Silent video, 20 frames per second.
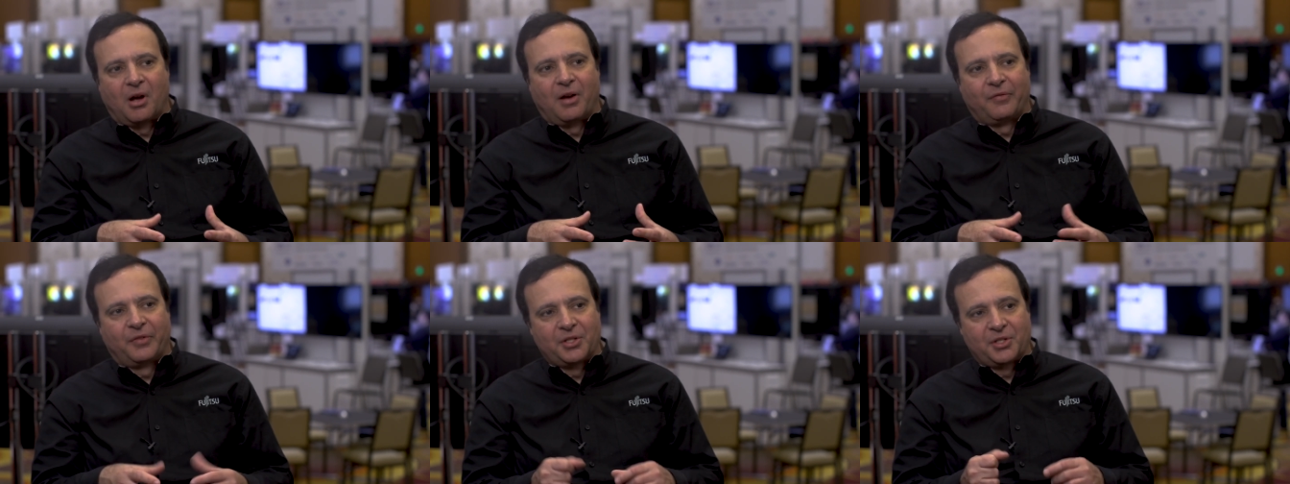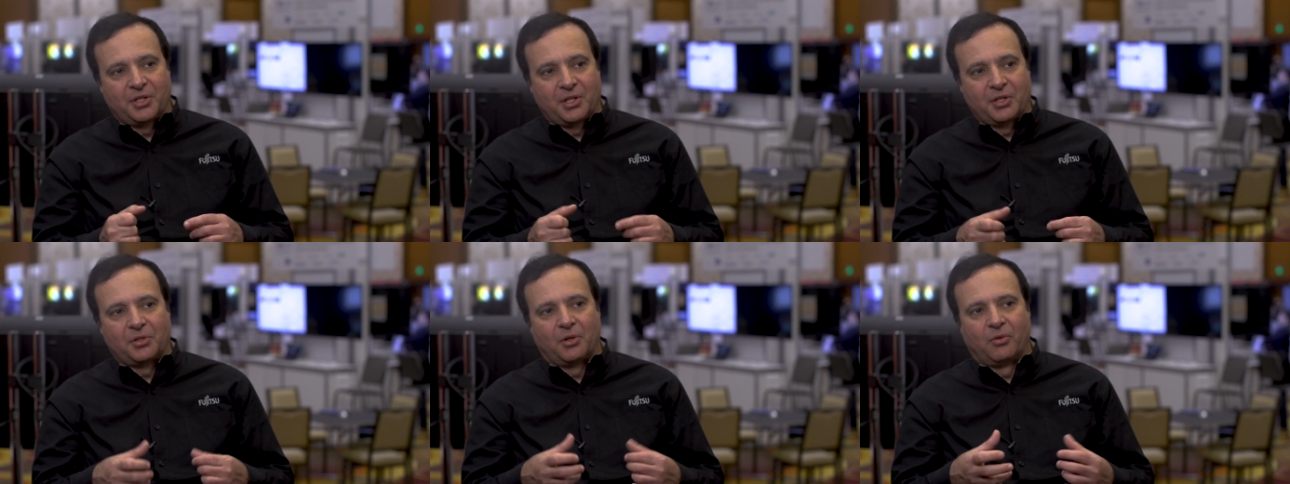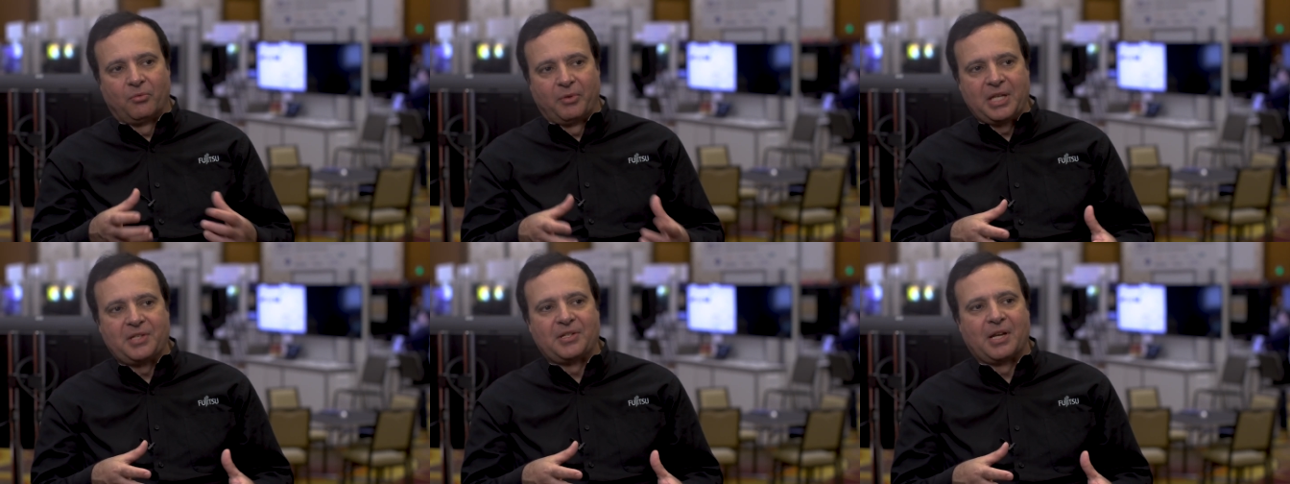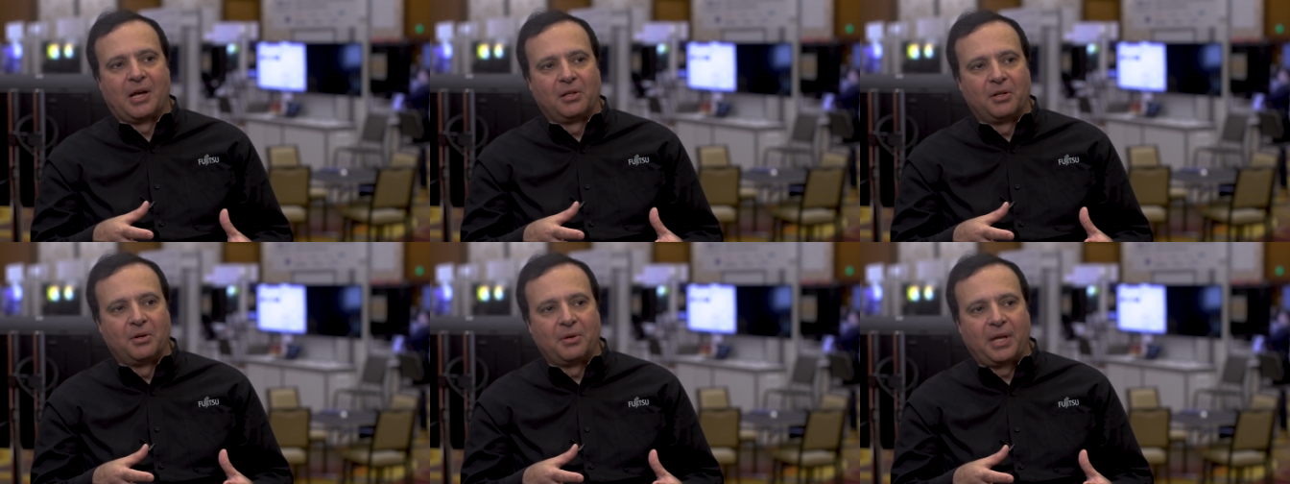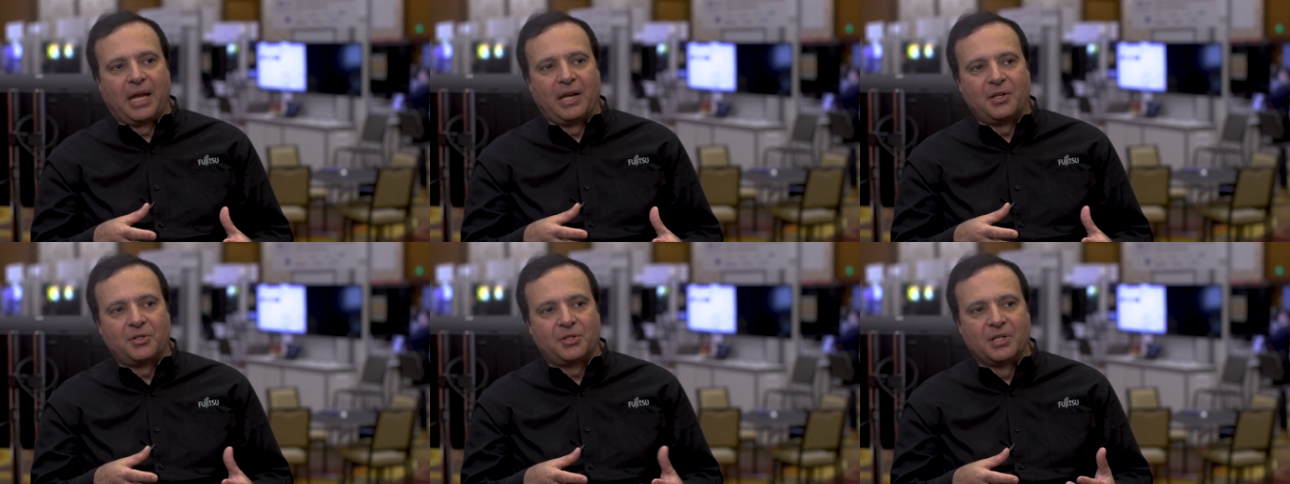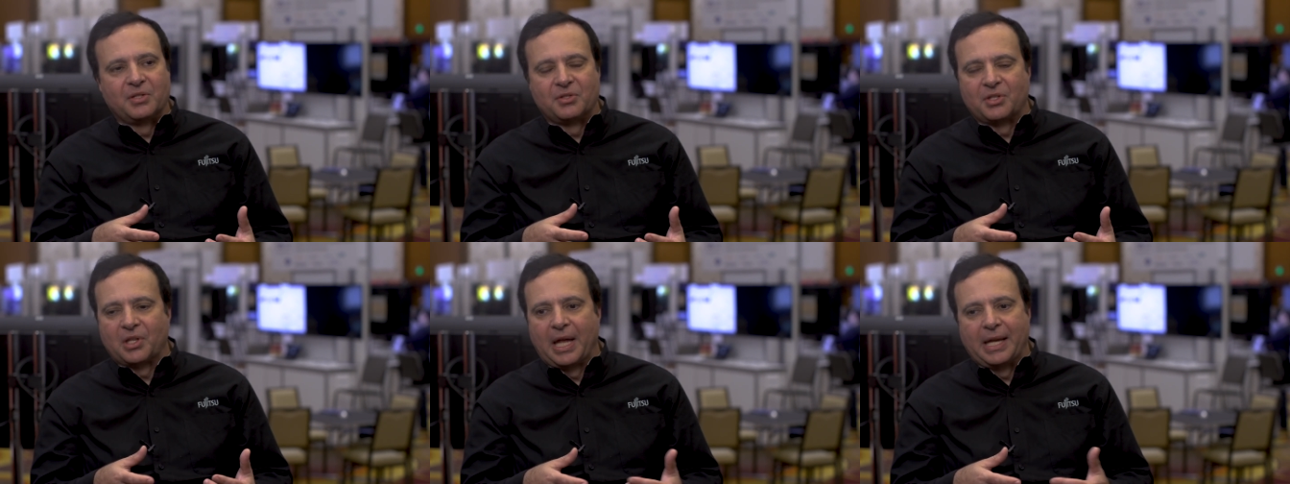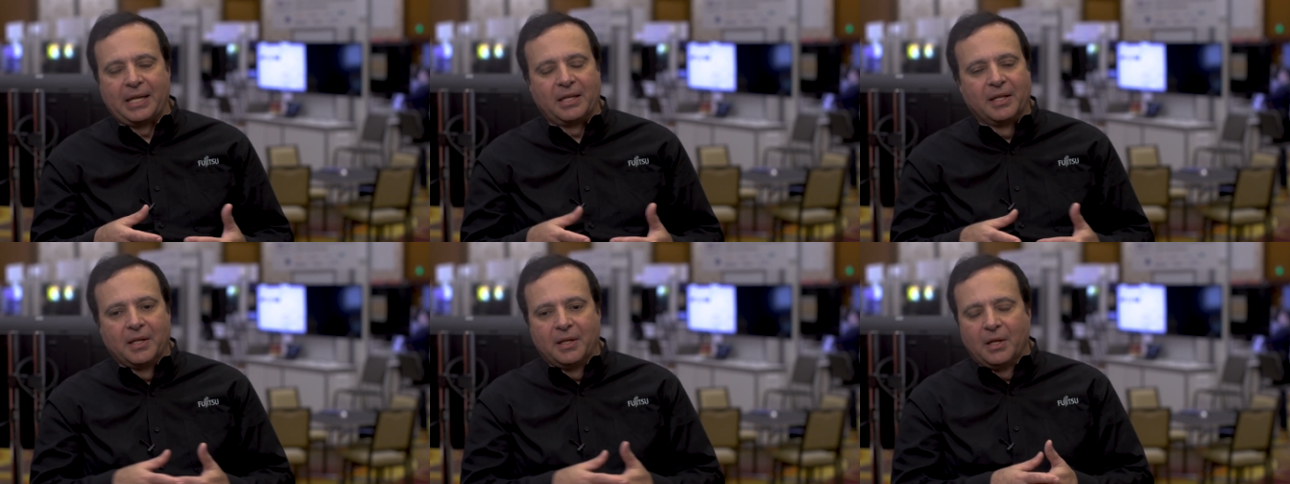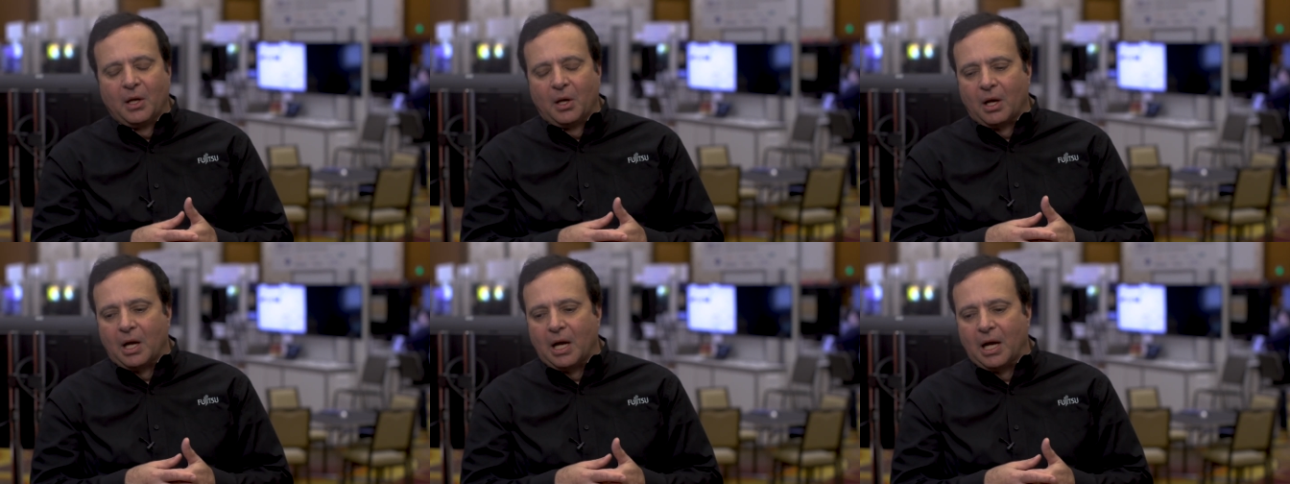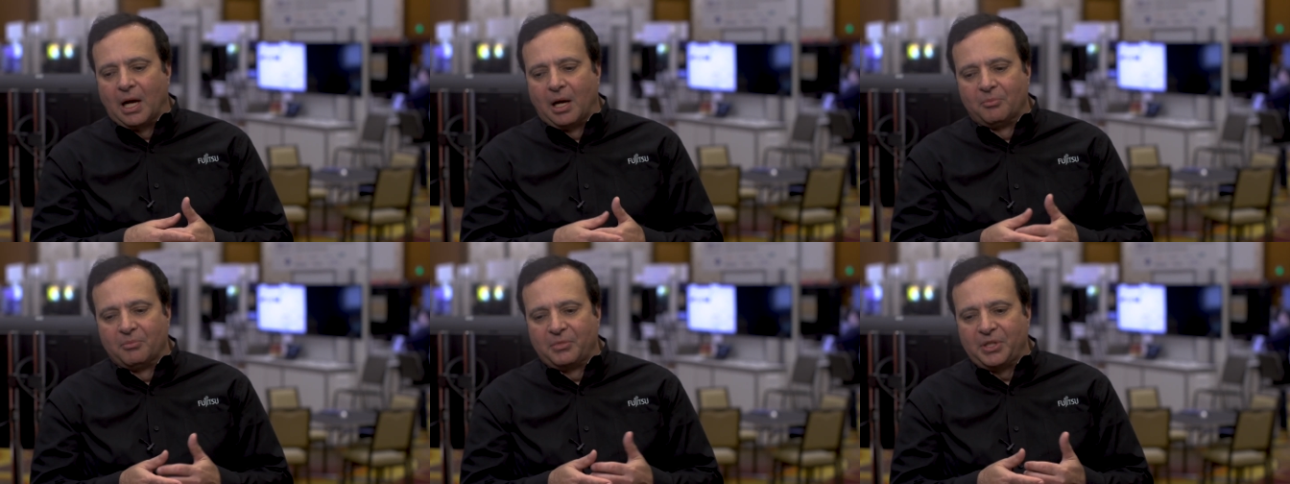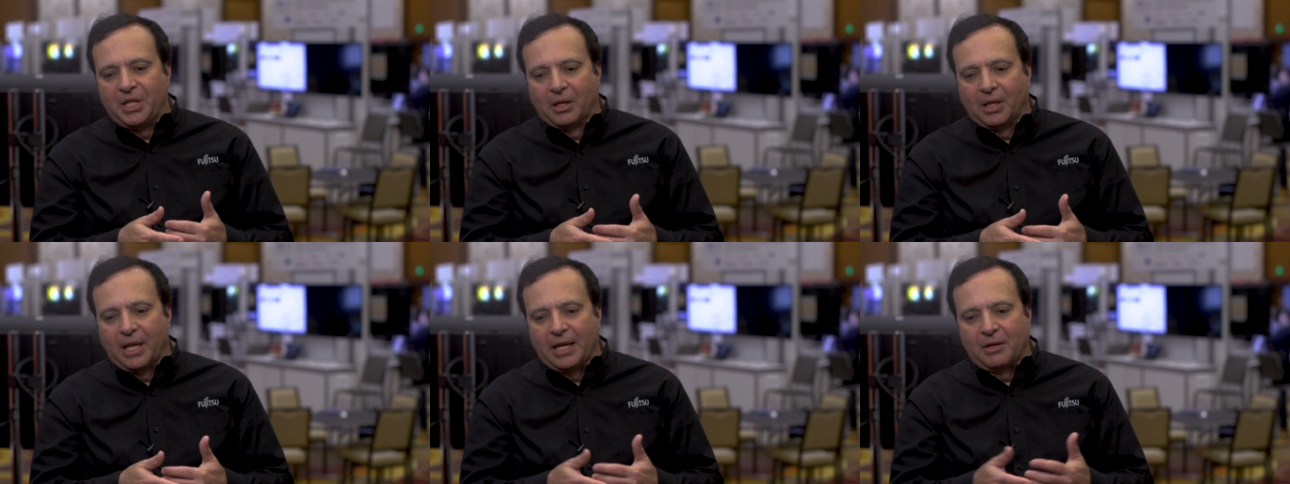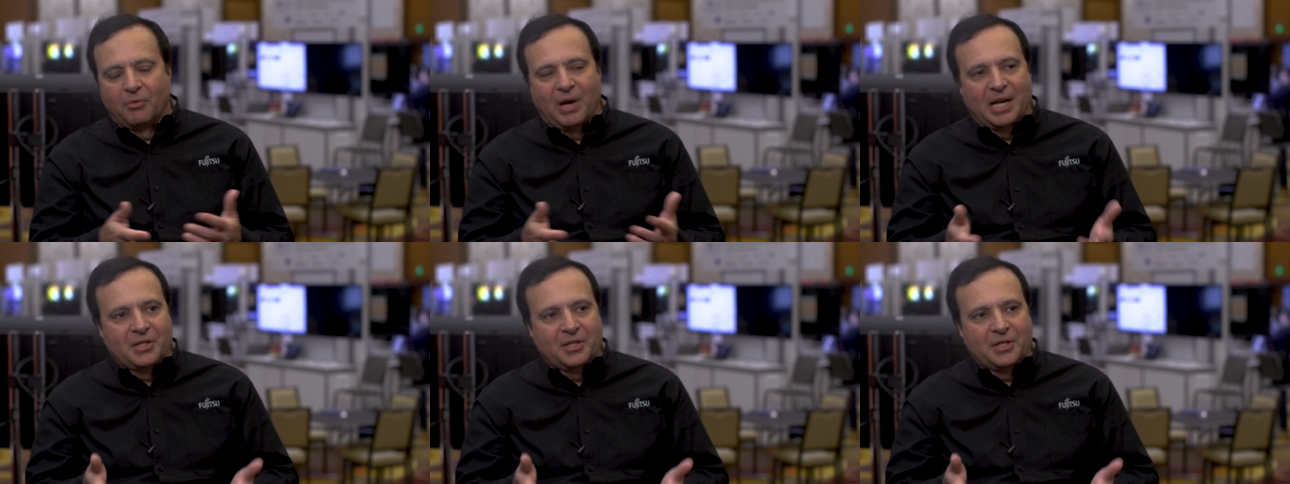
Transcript: offices or retail locations like like